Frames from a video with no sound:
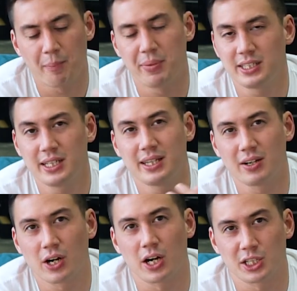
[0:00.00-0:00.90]
basically
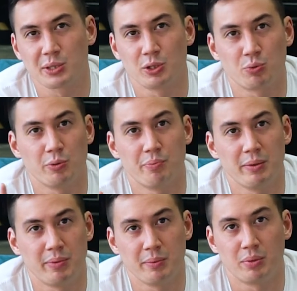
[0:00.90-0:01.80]
their customers would
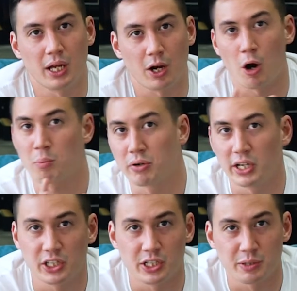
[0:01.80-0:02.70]
be people like
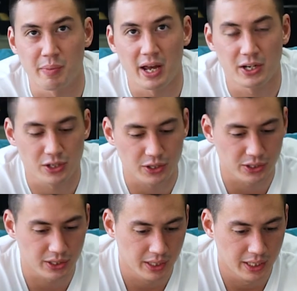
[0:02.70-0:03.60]
operations
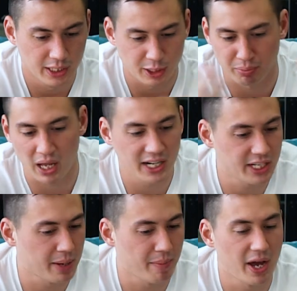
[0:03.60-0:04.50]
managers, supply
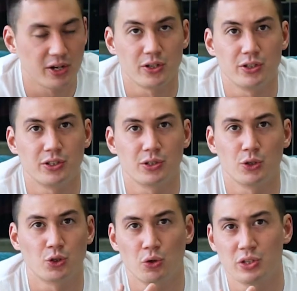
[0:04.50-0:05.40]
chain managers,
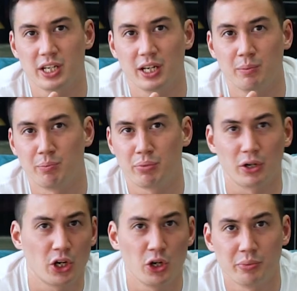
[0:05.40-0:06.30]
sourcing and
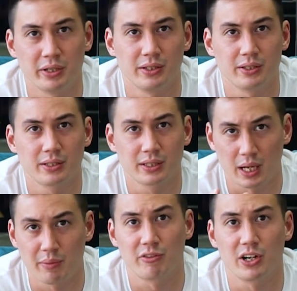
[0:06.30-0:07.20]
procurement
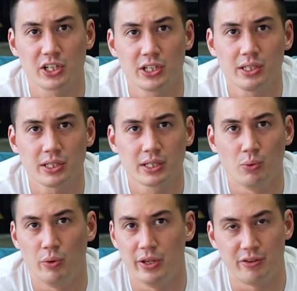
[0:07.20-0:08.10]
type functions,
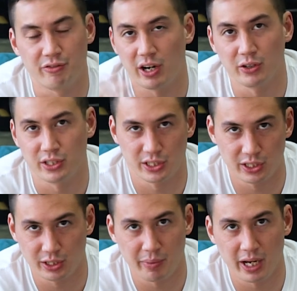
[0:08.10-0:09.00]
with the final
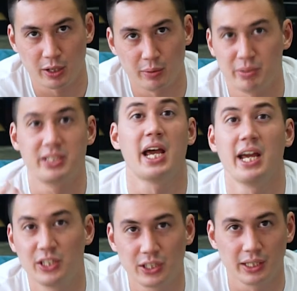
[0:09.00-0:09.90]
decision maker
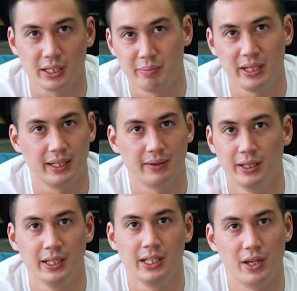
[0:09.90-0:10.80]
potentially being
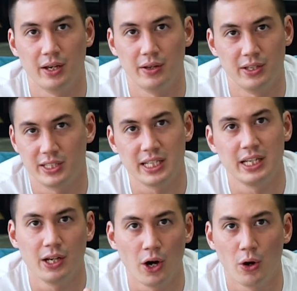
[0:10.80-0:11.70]
the
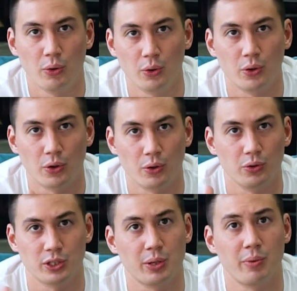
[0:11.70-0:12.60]
CEO
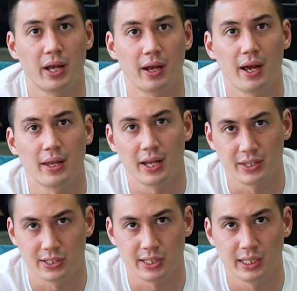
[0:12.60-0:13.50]
or someone at
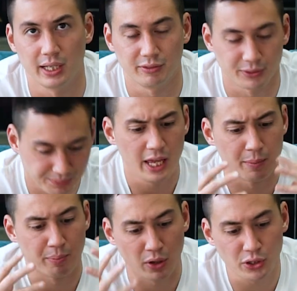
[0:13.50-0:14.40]
the C level. In the
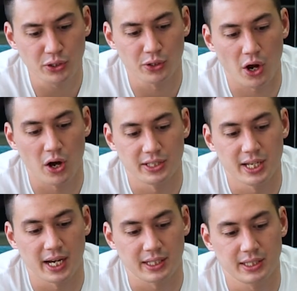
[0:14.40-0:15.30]
personal
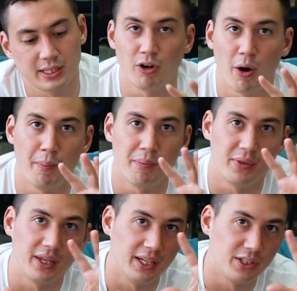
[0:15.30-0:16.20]
context, from
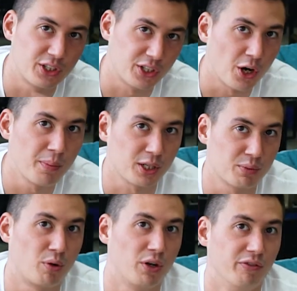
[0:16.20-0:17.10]
the
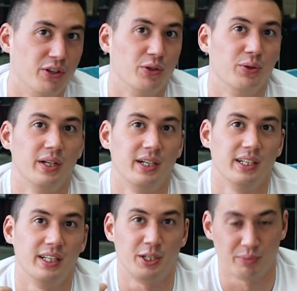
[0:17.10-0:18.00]
Starbucks point of view,
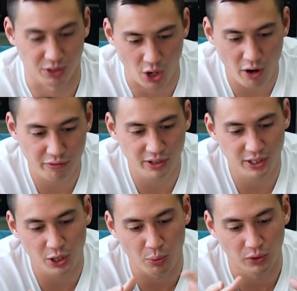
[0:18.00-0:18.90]
in terms of
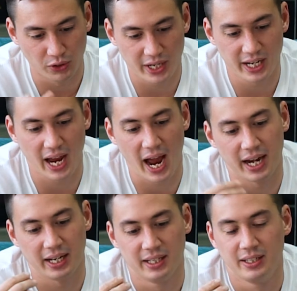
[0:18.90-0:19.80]
coffee, we're looking
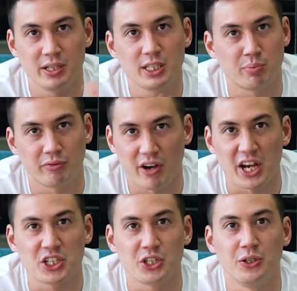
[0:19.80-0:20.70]
at busy
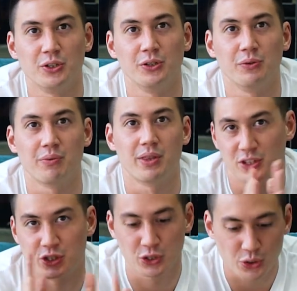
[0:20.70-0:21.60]
professional, the
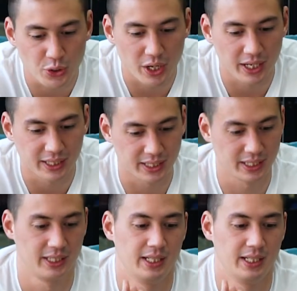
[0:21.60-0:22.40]
student,